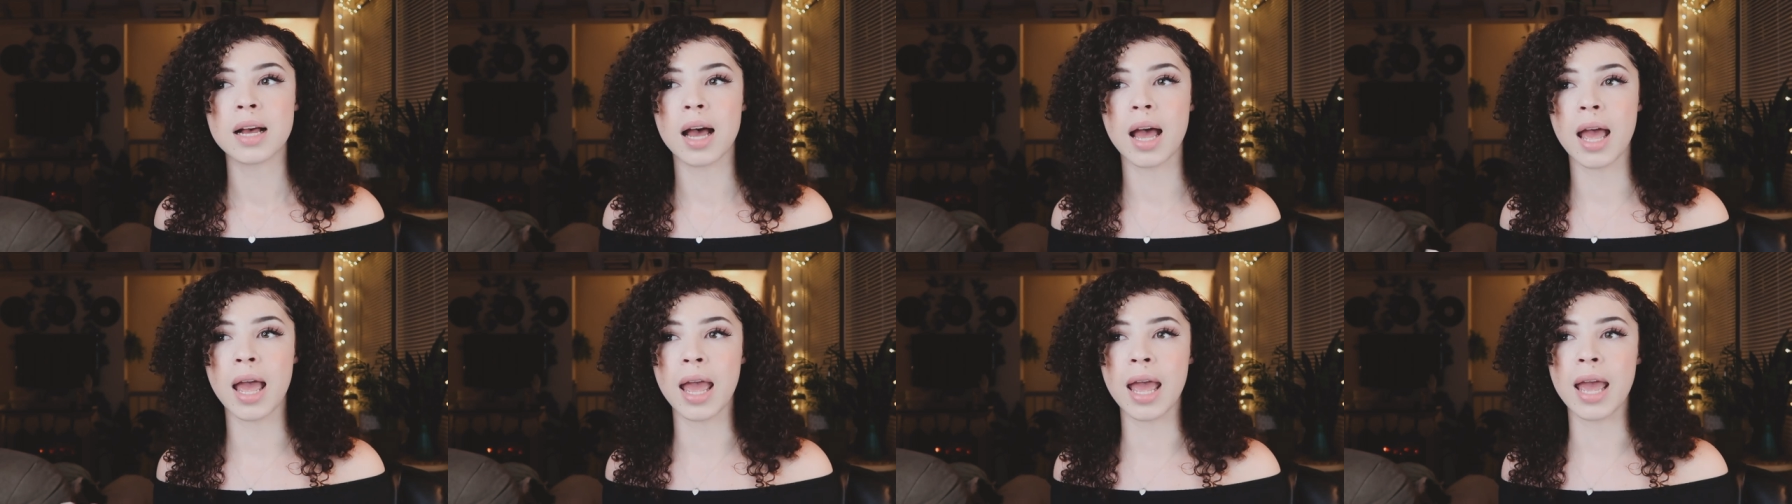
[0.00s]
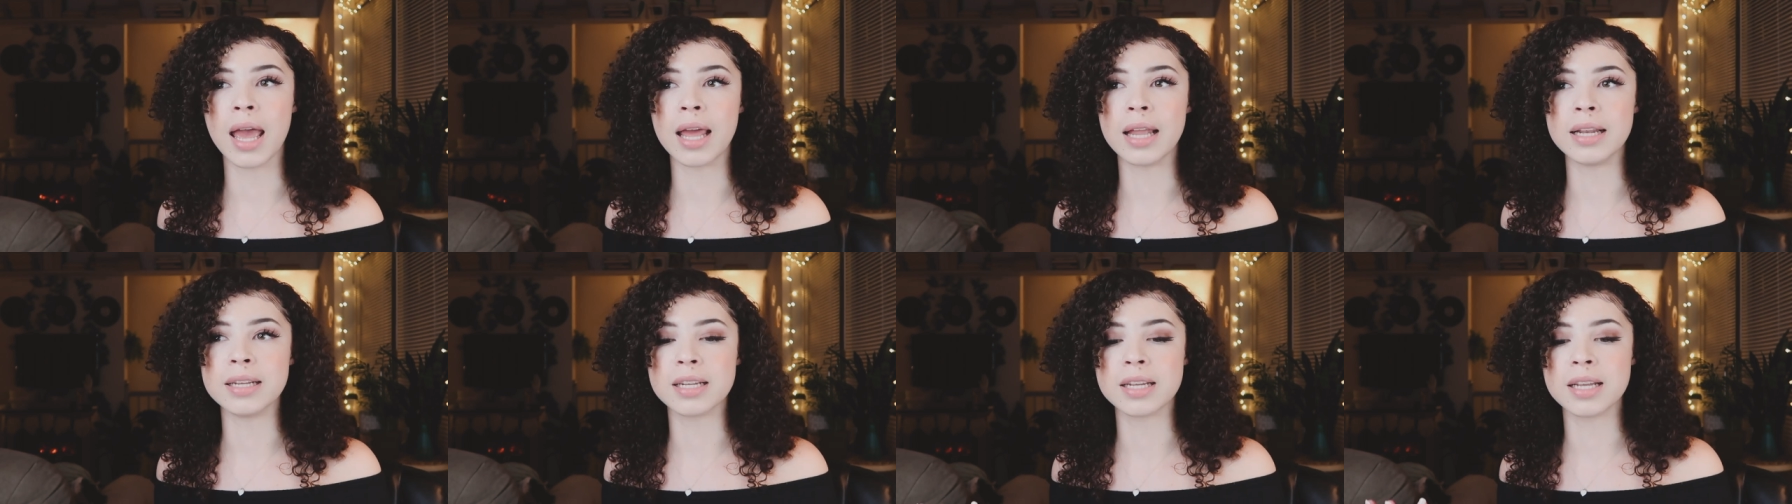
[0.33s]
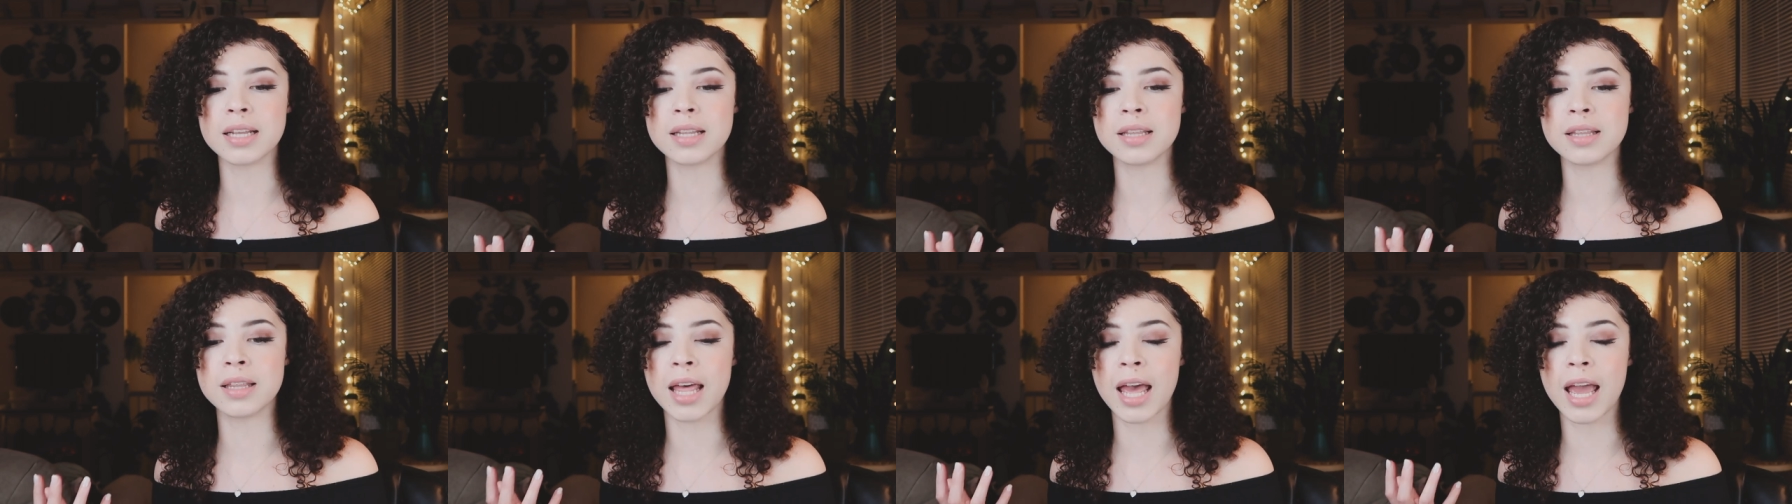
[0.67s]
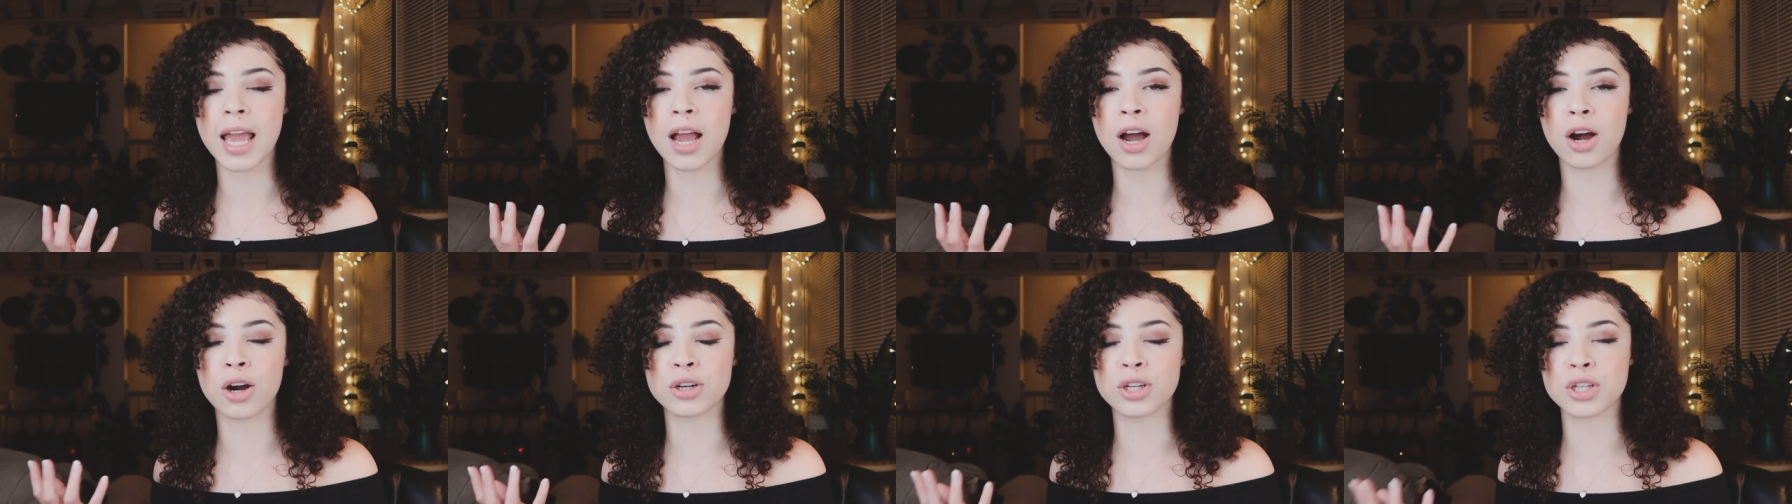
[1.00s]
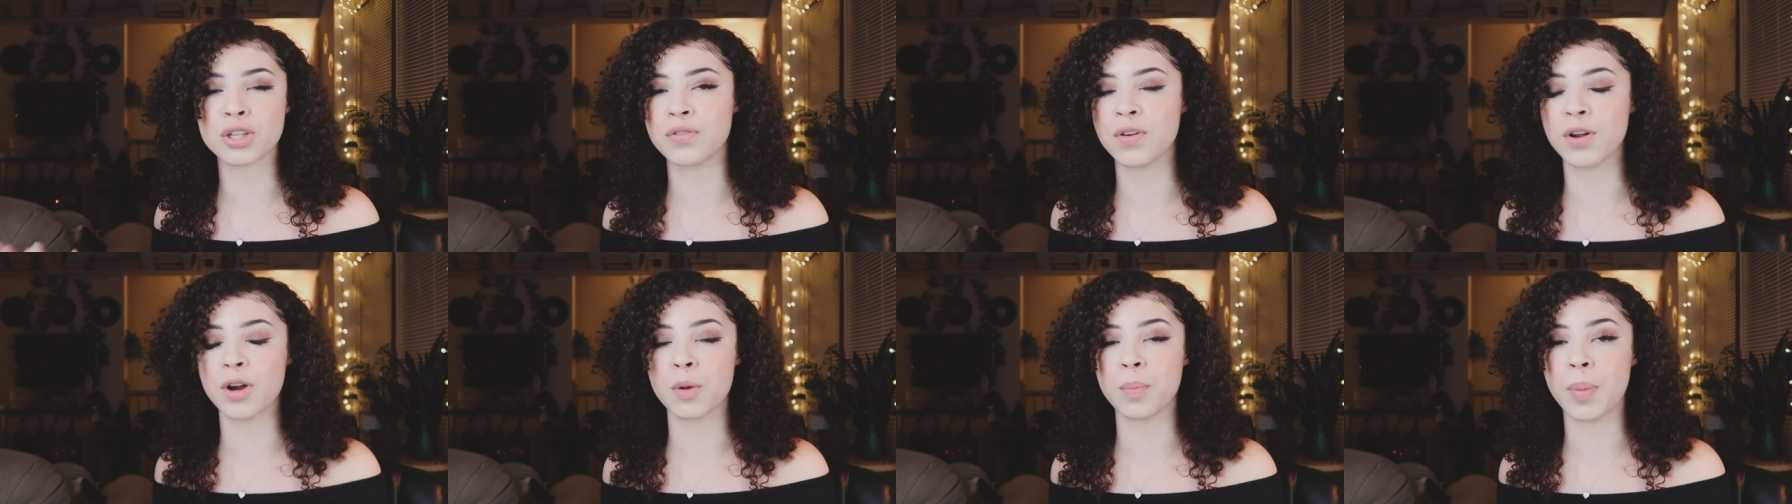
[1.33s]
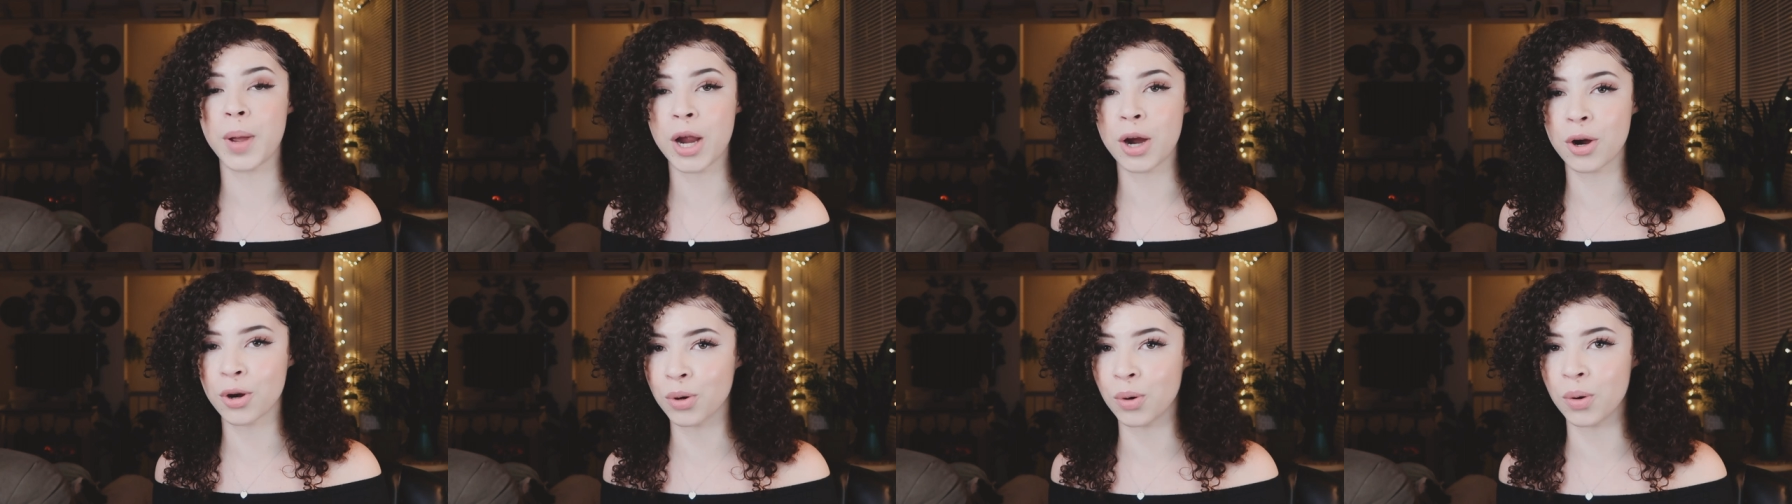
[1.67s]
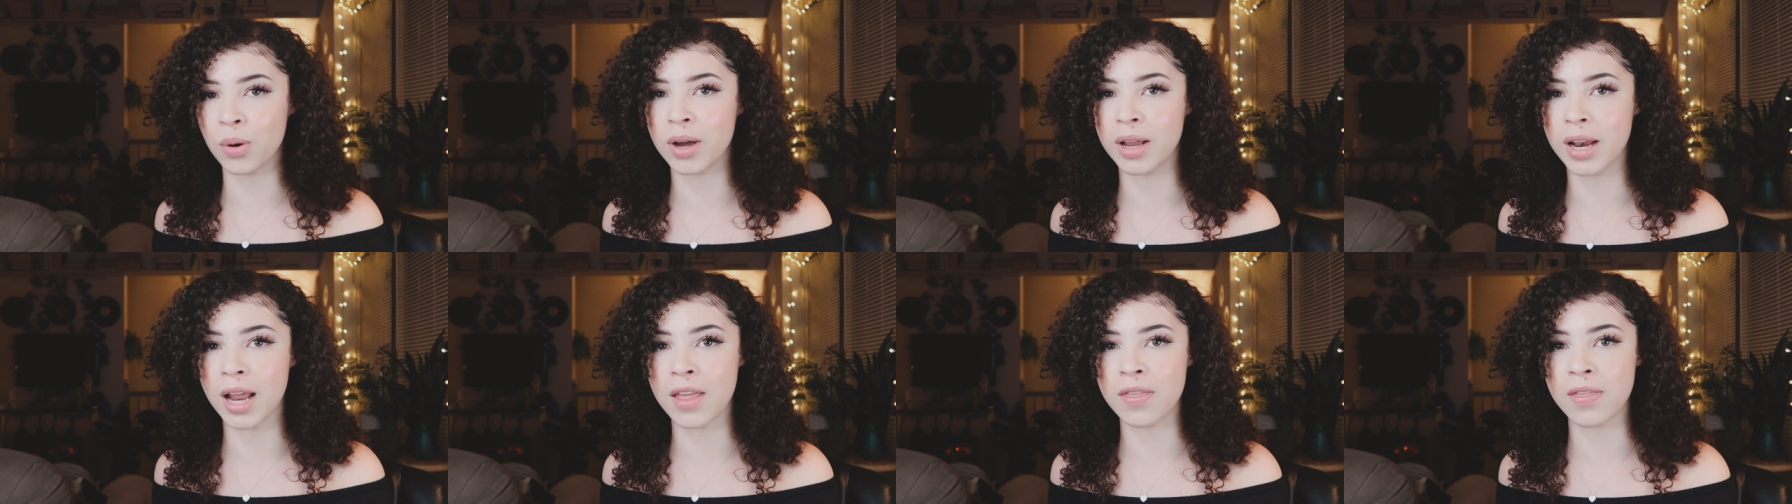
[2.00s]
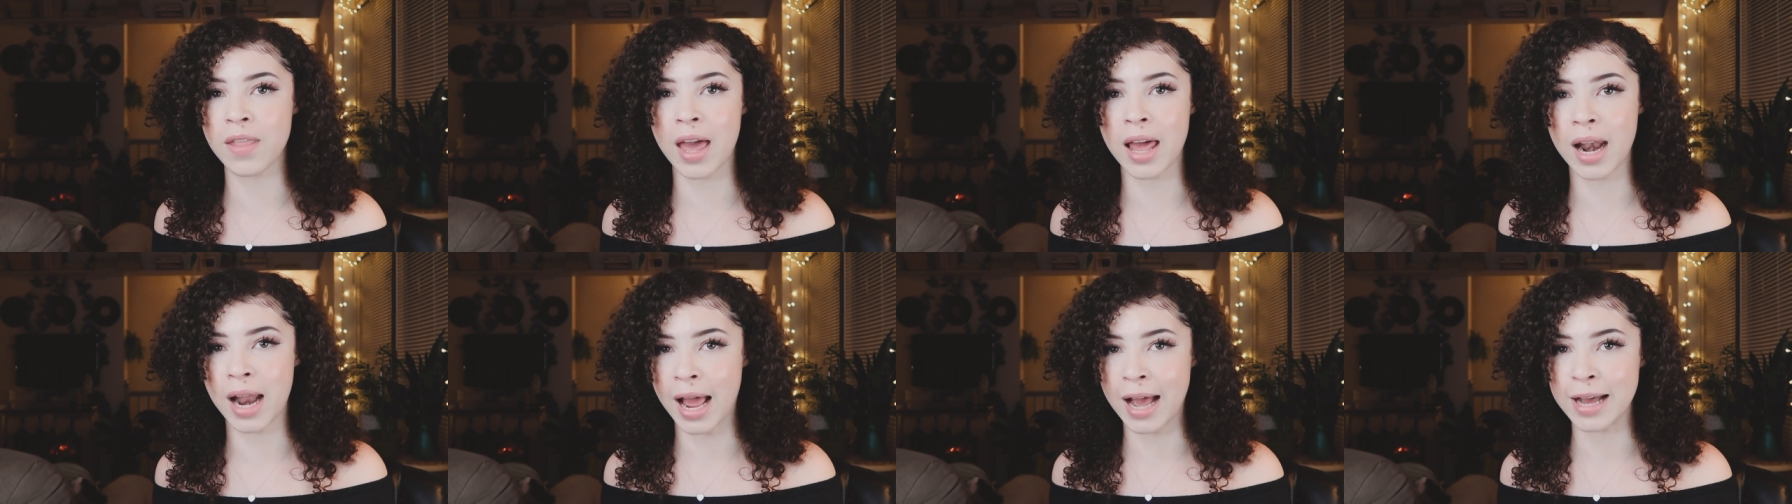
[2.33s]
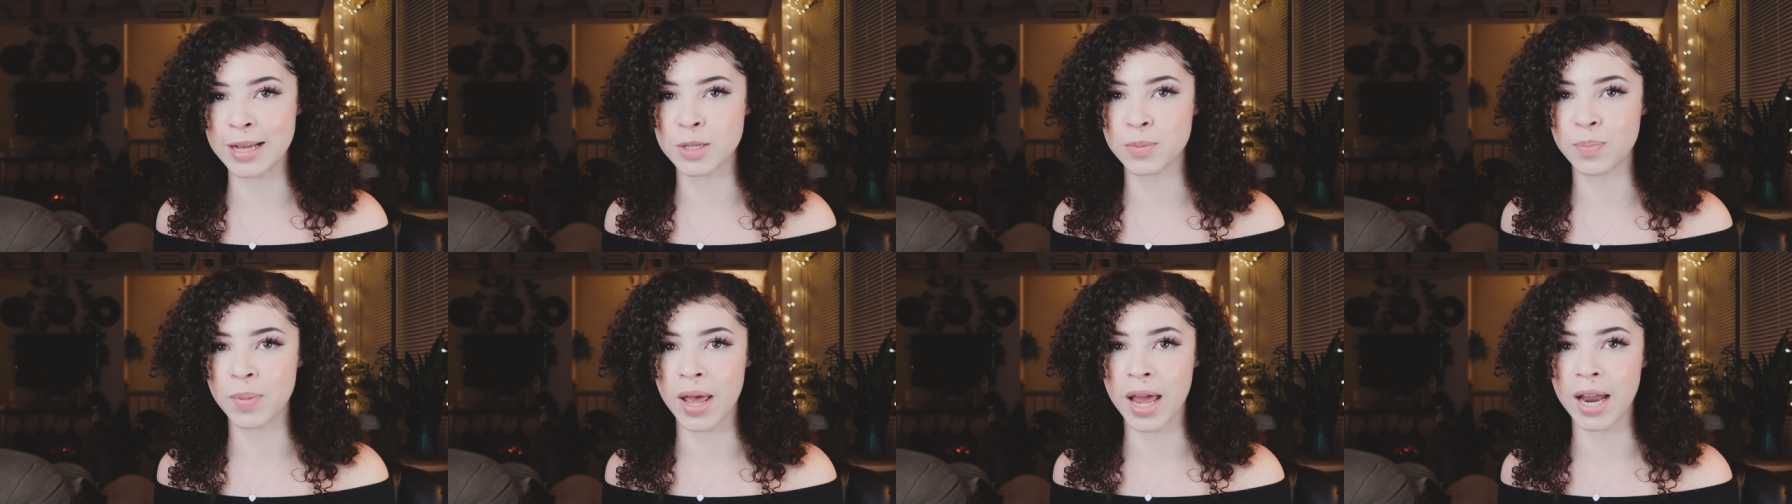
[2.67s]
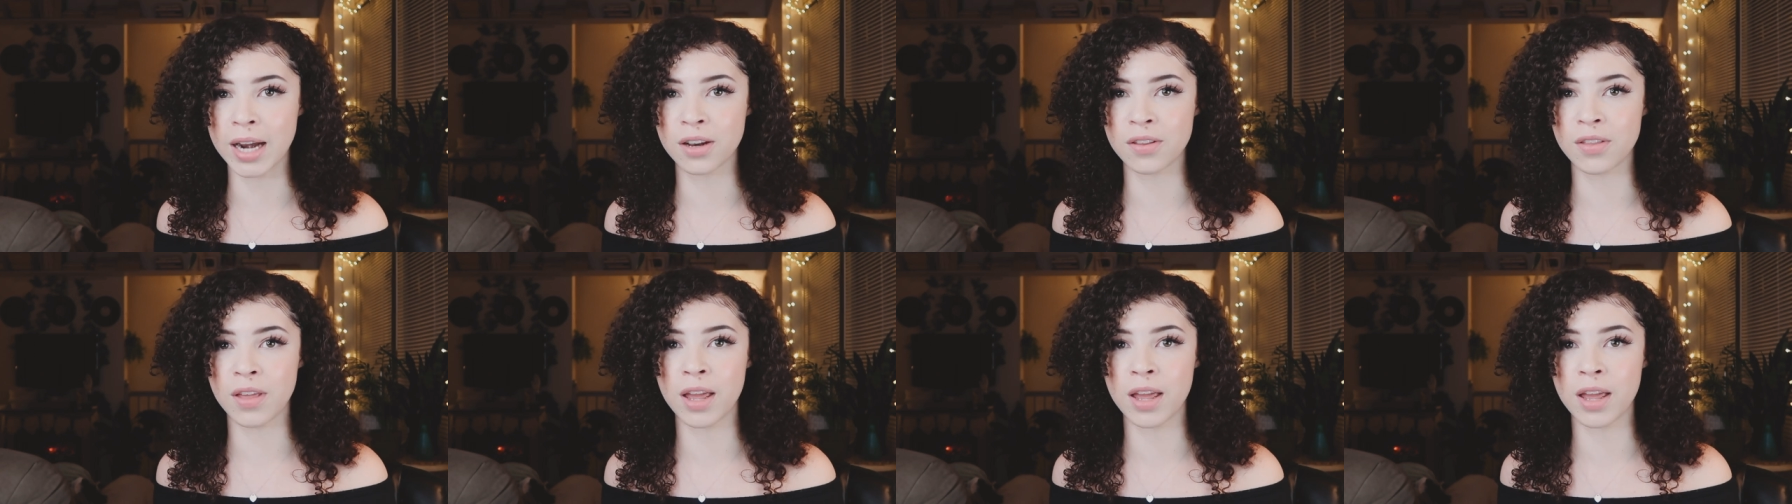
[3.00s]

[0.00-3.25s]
and they are just very paranoid in that aspect.